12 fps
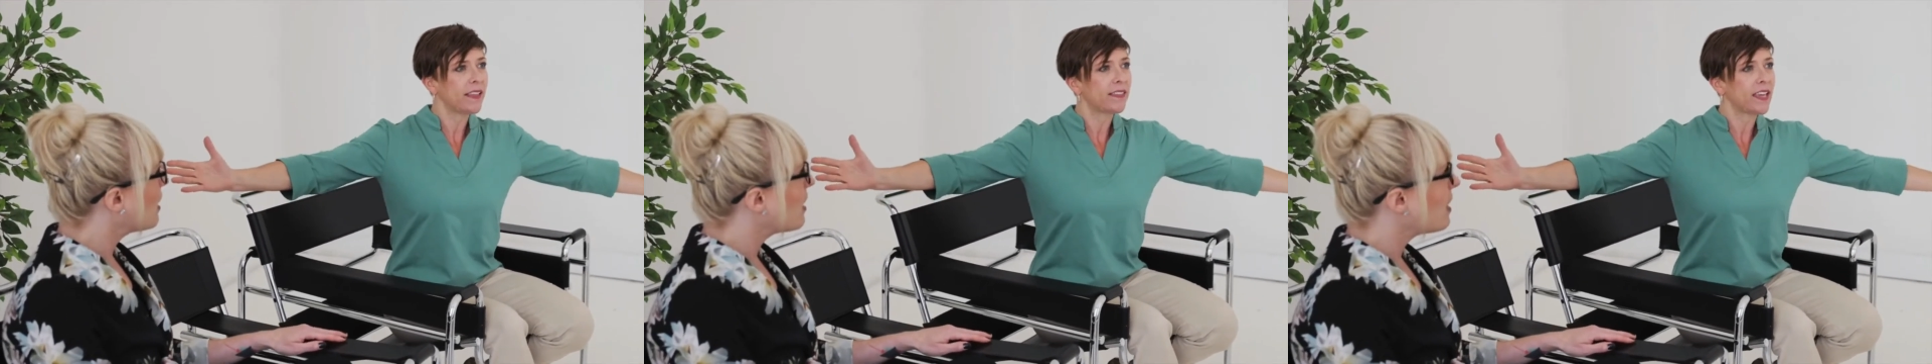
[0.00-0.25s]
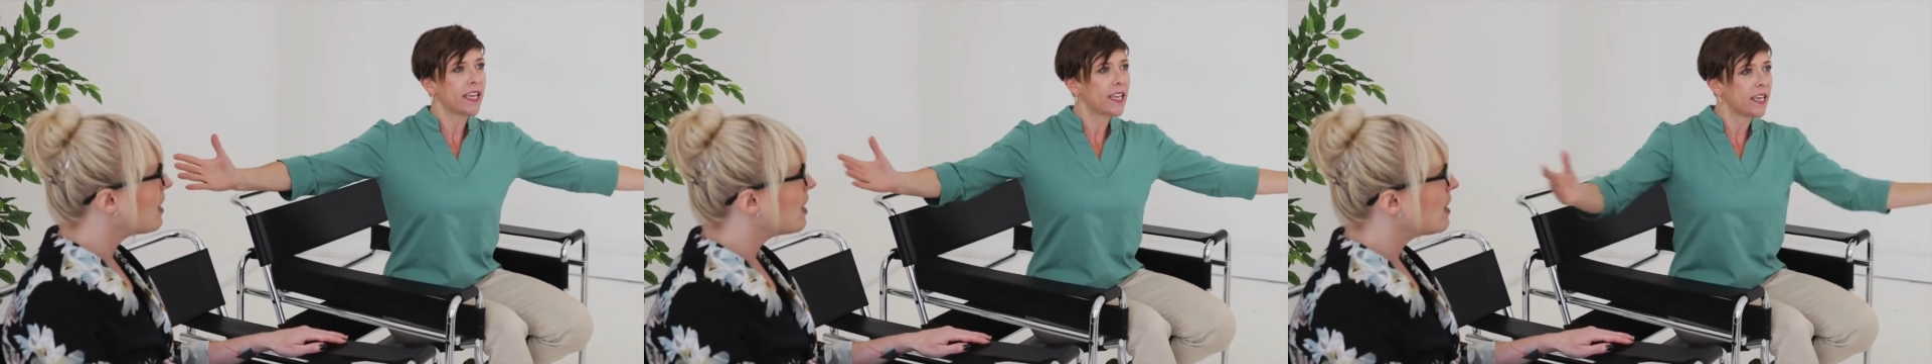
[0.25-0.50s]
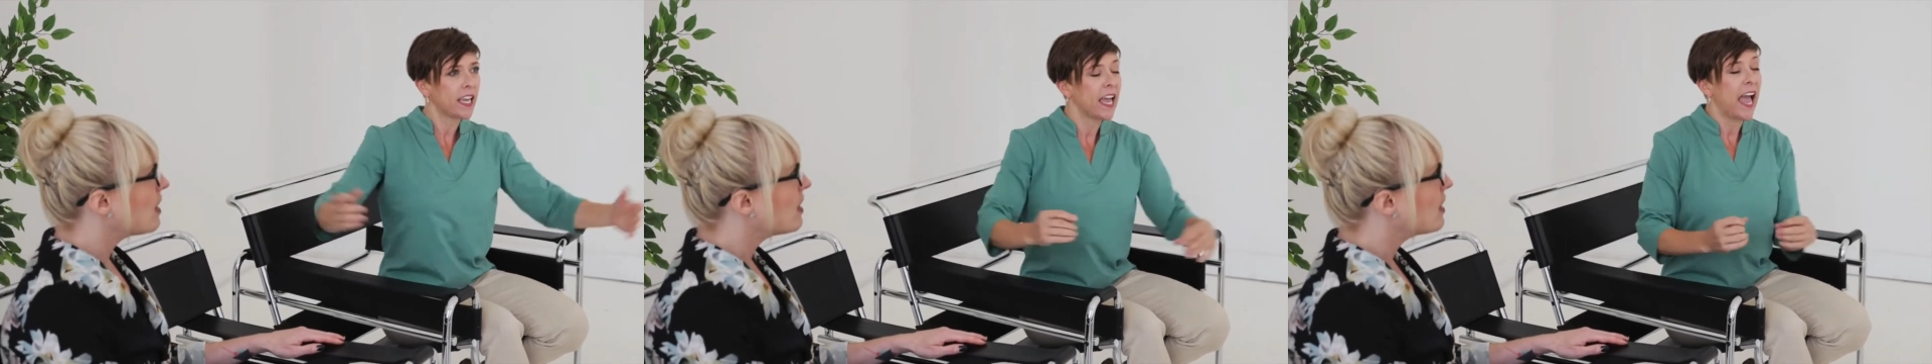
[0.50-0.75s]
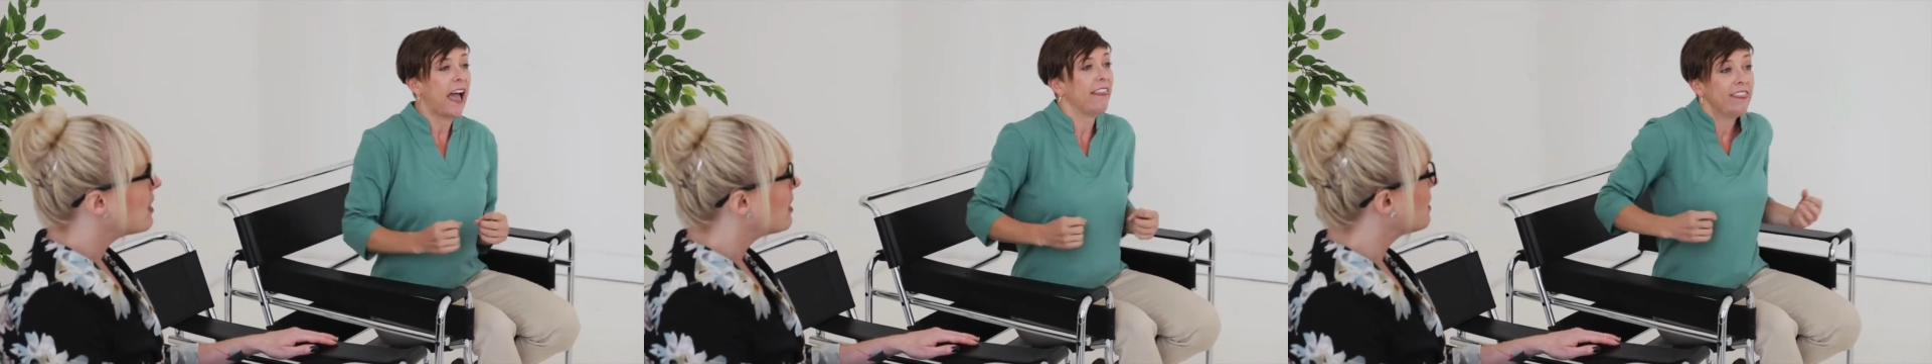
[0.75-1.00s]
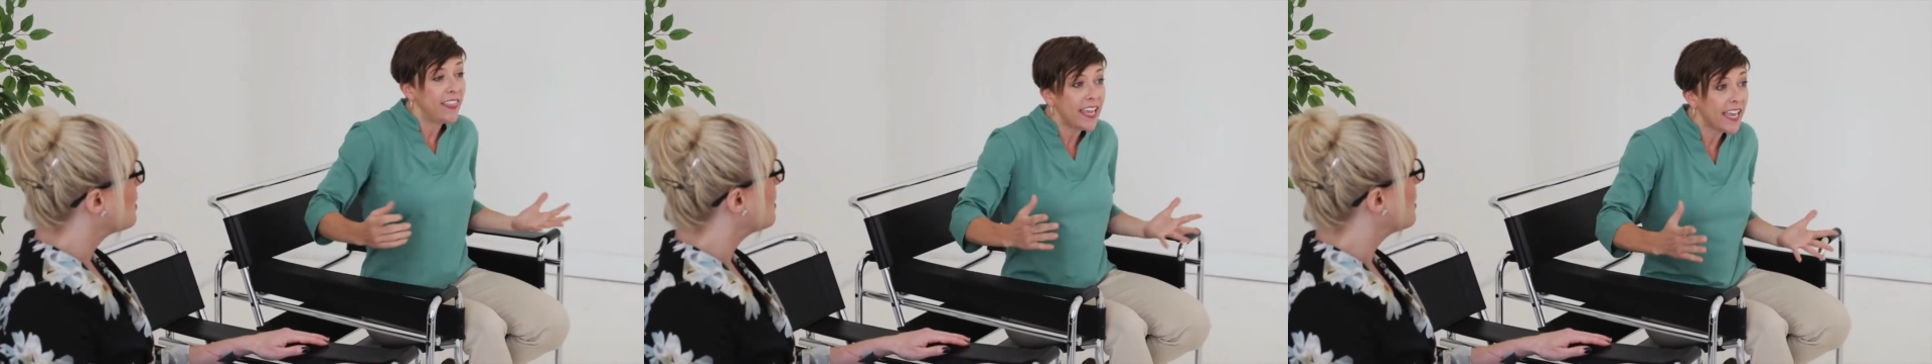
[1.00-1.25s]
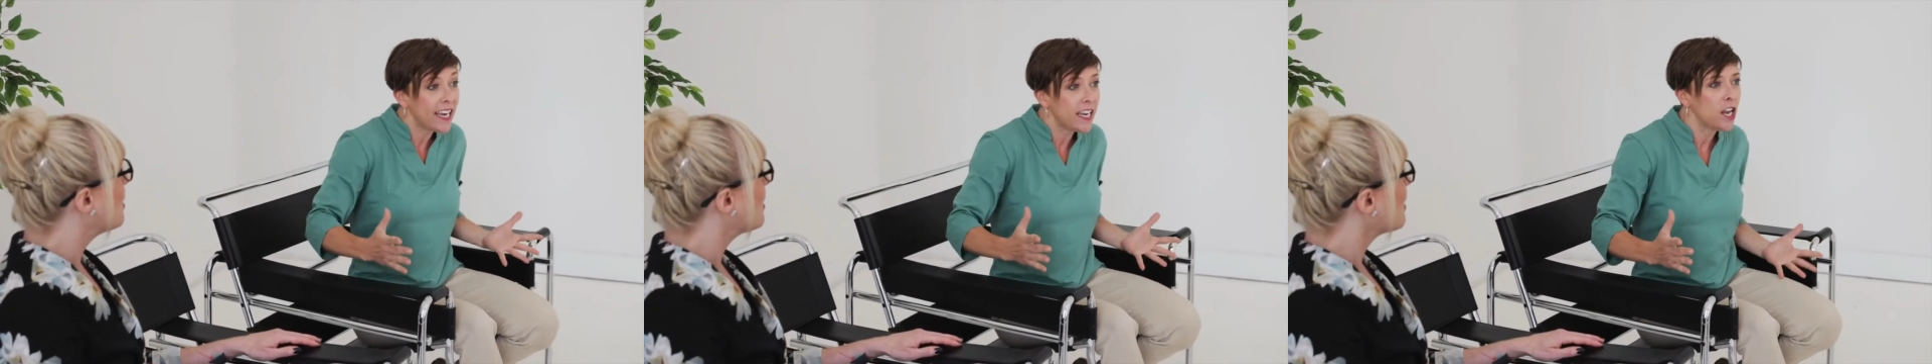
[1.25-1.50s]
toxic
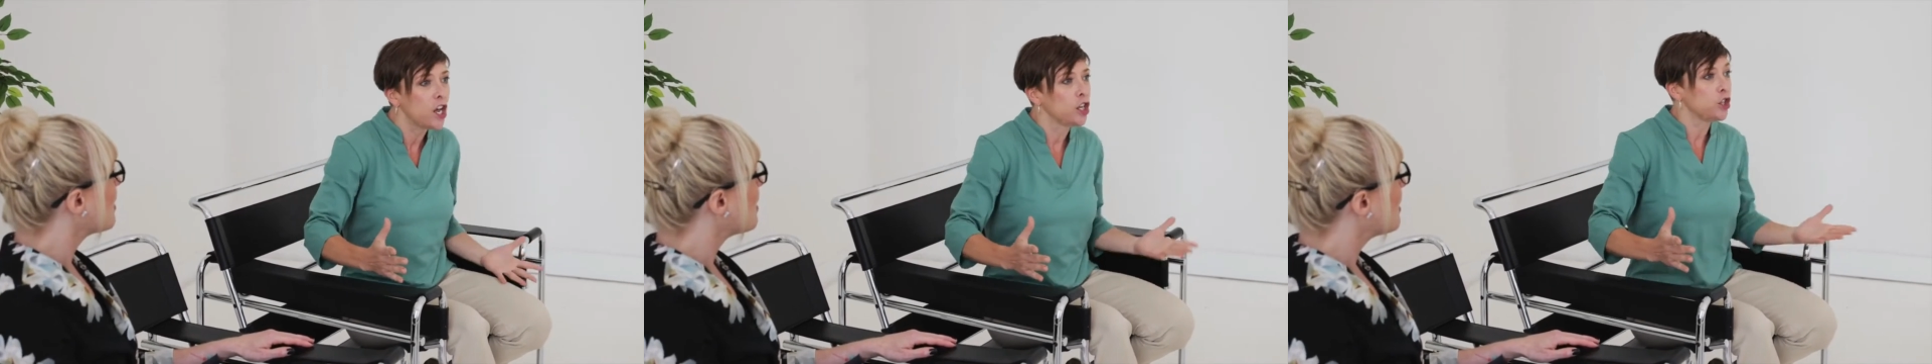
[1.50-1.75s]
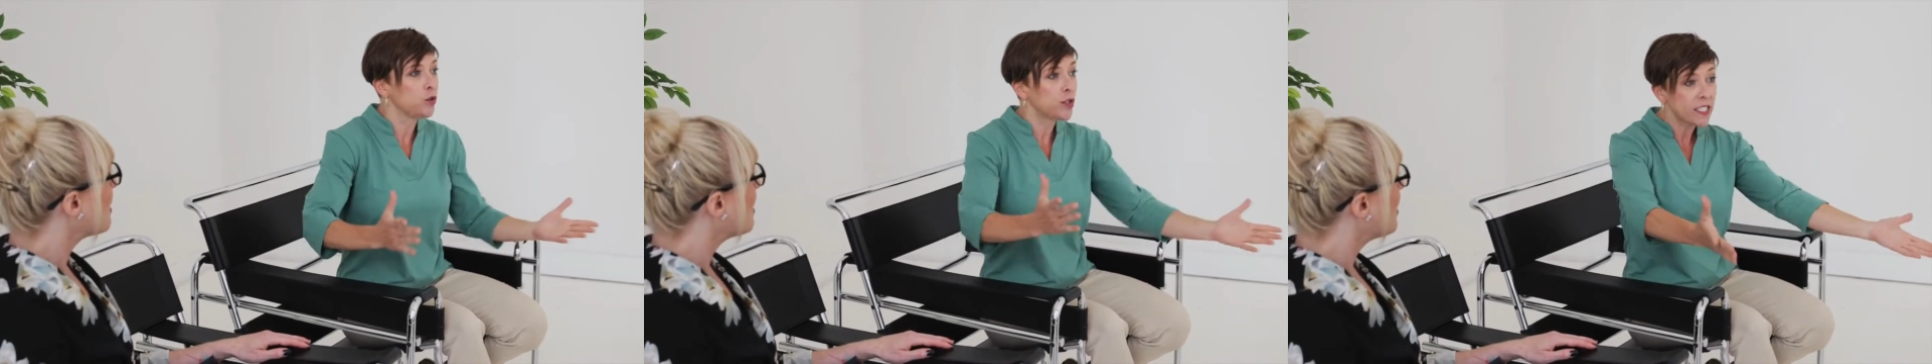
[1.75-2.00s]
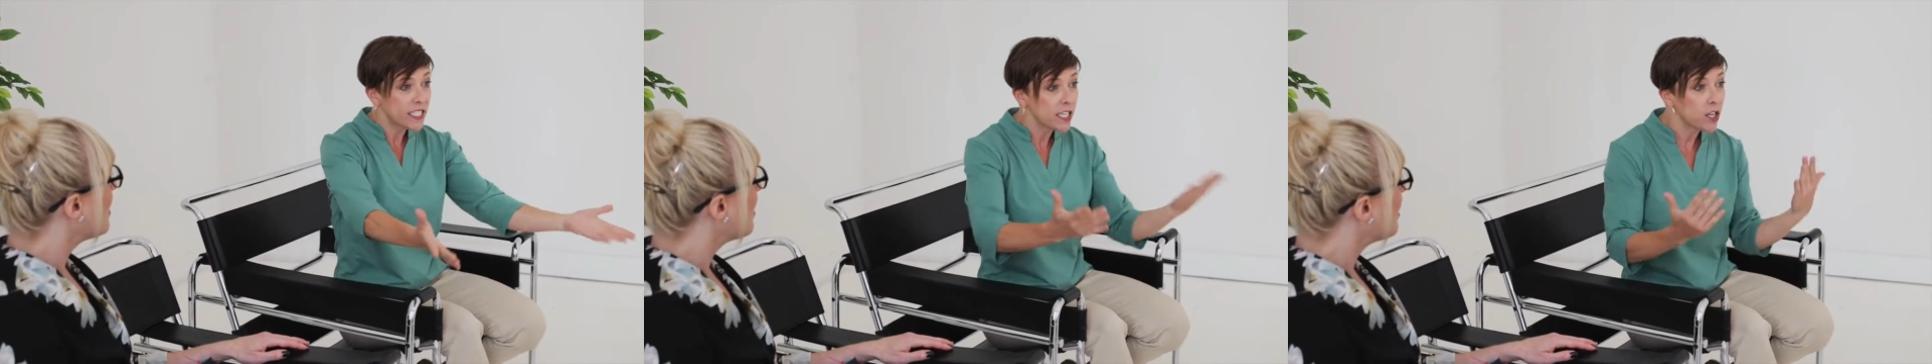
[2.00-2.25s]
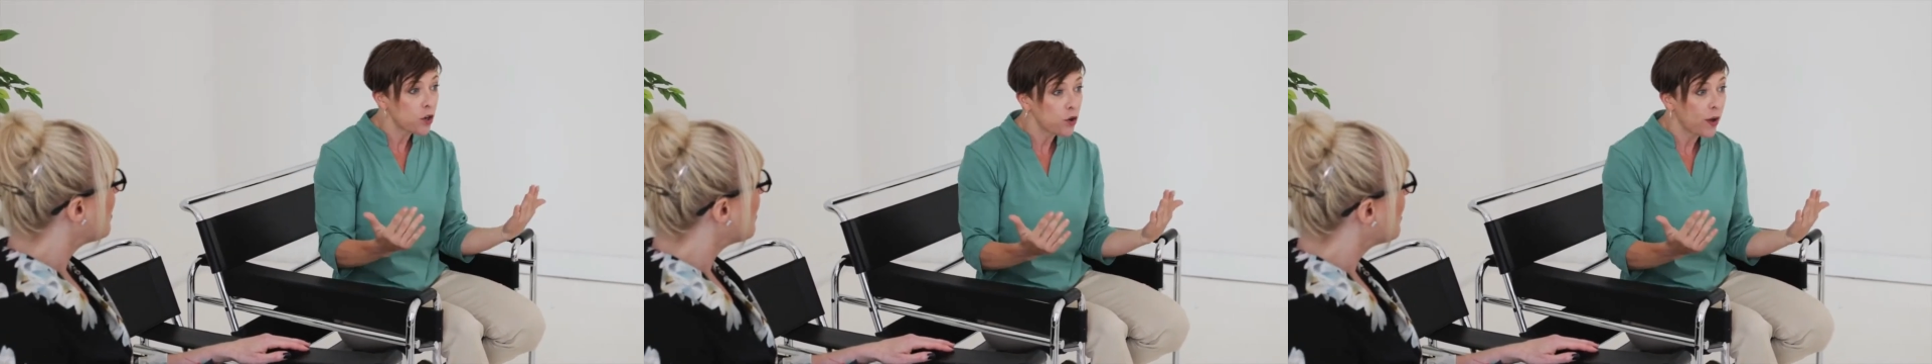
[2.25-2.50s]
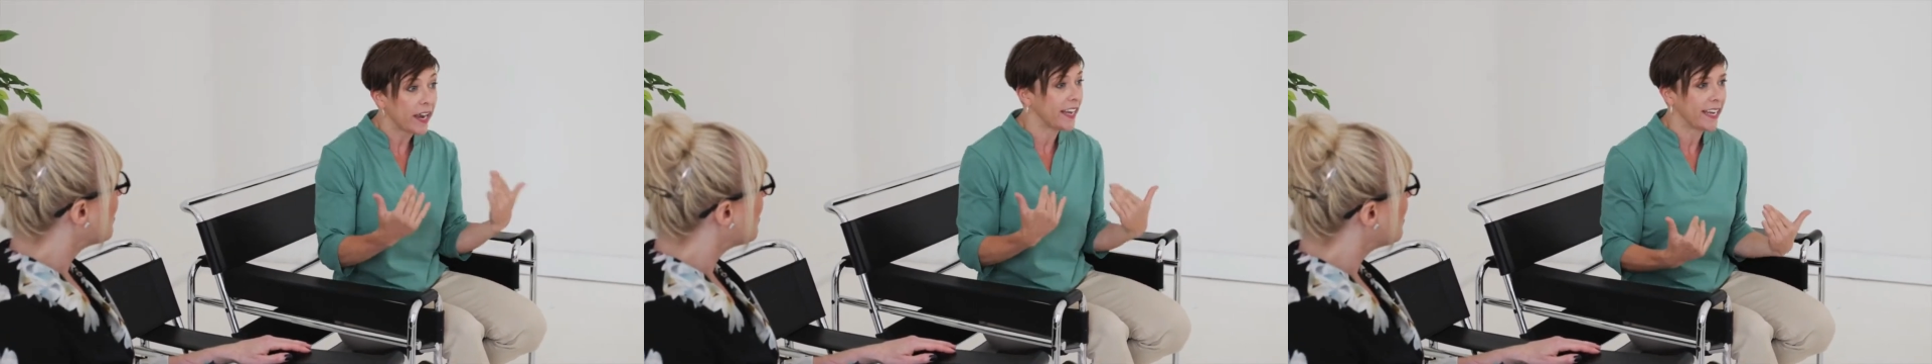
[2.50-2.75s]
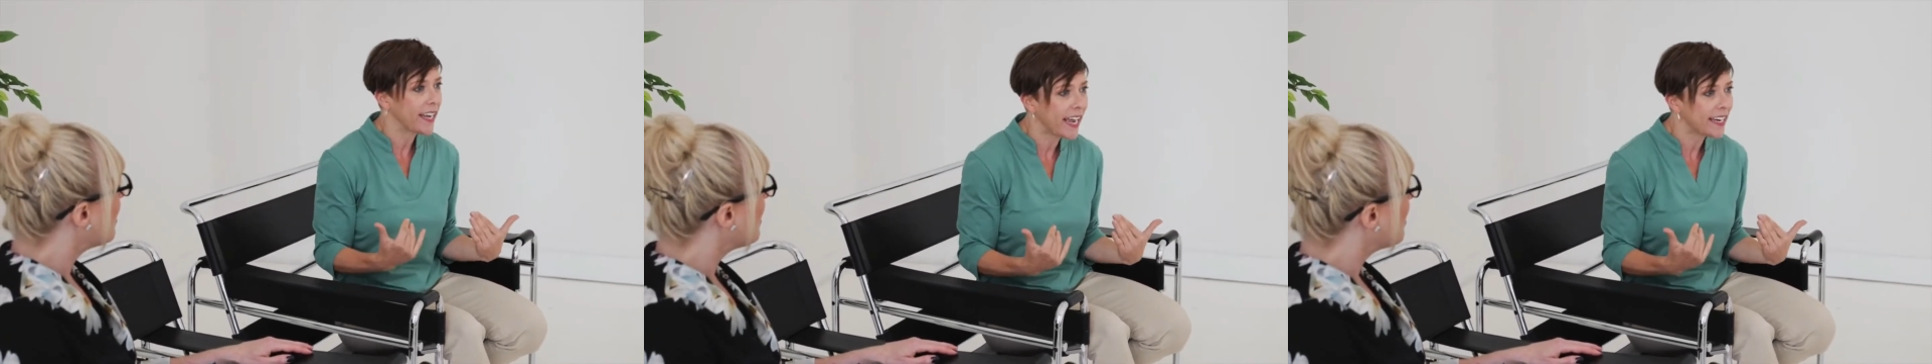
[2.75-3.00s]
relationships. A report from Mental